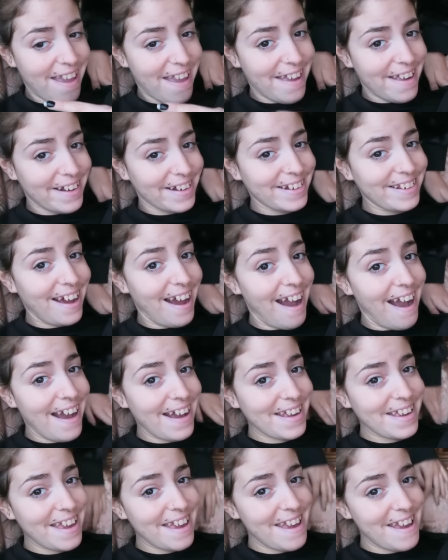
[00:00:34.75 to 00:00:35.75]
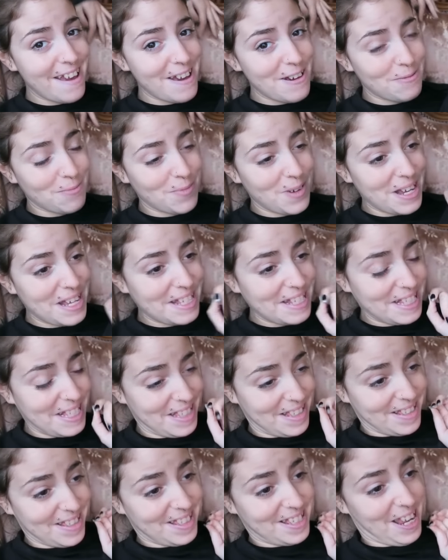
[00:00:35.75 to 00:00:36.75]
And I am
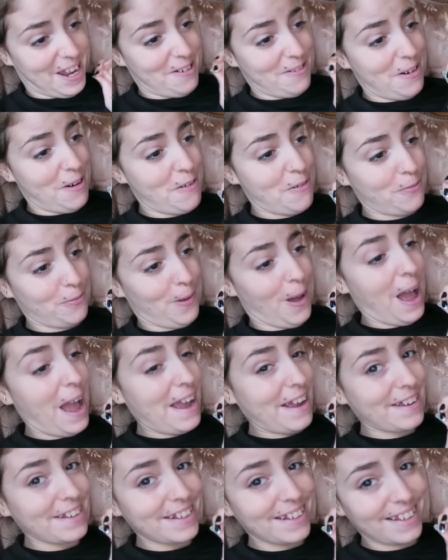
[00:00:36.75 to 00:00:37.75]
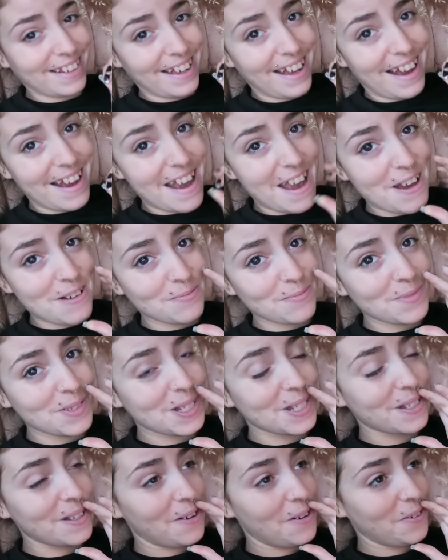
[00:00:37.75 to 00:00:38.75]
terrified. I am
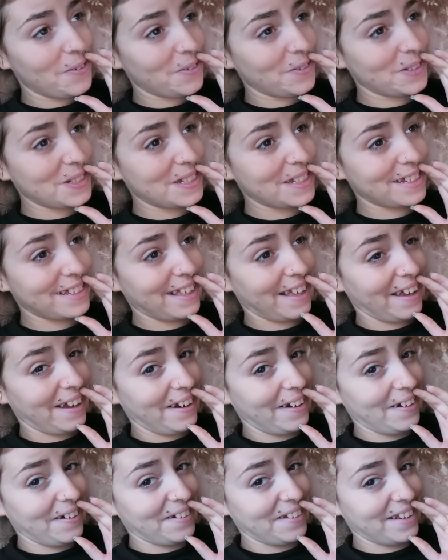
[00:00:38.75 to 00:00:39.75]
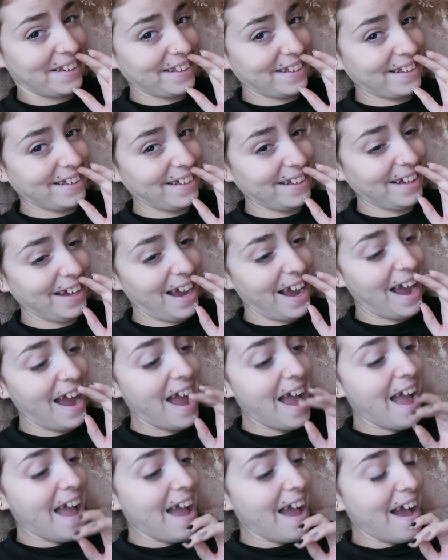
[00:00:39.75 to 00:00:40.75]
so scared.
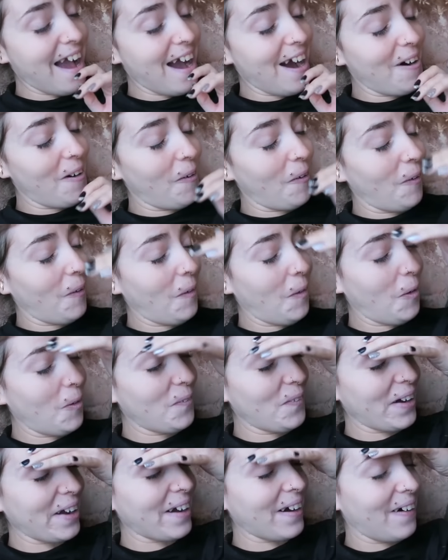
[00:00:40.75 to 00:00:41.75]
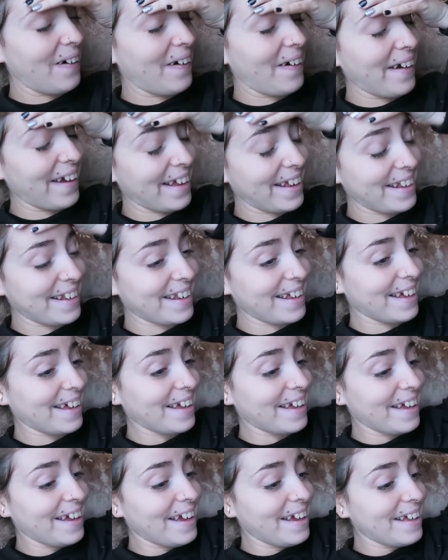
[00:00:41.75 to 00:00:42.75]
Oh my god.
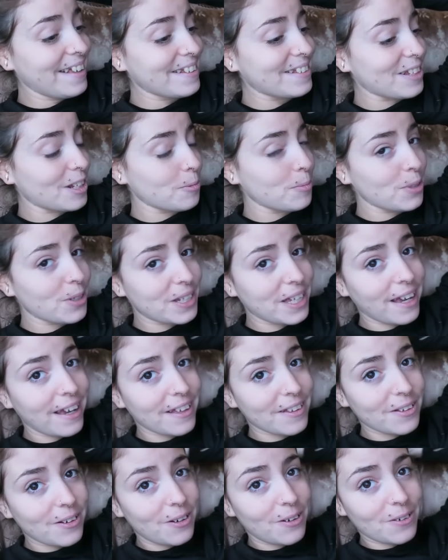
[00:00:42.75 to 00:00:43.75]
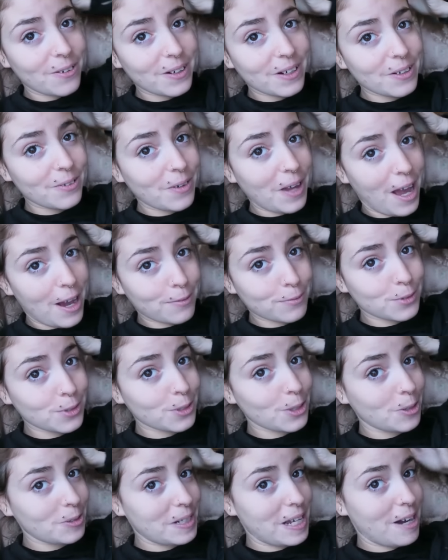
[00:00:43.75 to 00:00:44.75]
It's gonna be okay though. We have to
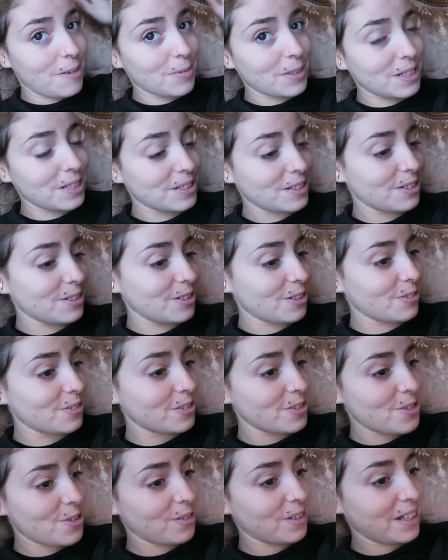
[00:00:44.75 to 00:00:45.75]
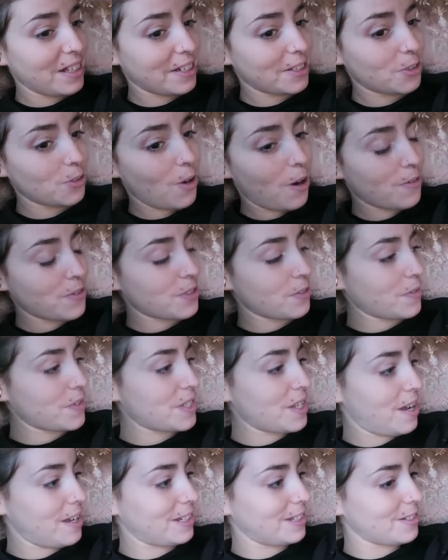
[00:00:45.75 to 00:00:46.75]
go now because, you know, there's only like two hours of
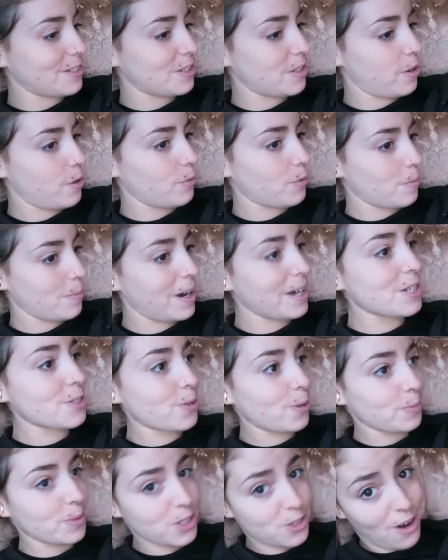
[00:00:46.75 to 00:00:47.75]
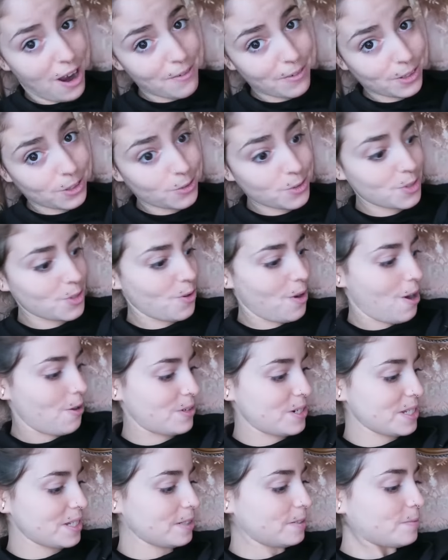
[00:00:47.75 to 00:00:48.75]
sun, so we might as well be driving those two
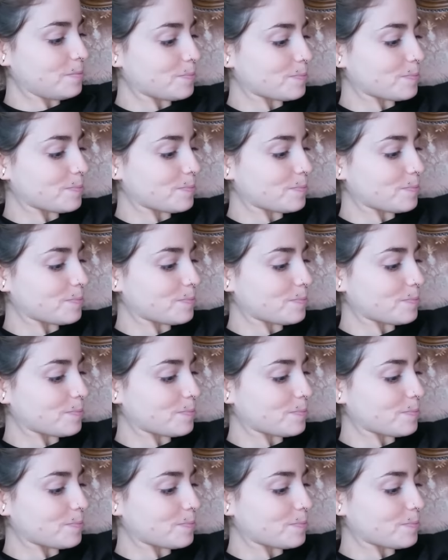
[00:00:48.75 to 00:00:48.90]
hours.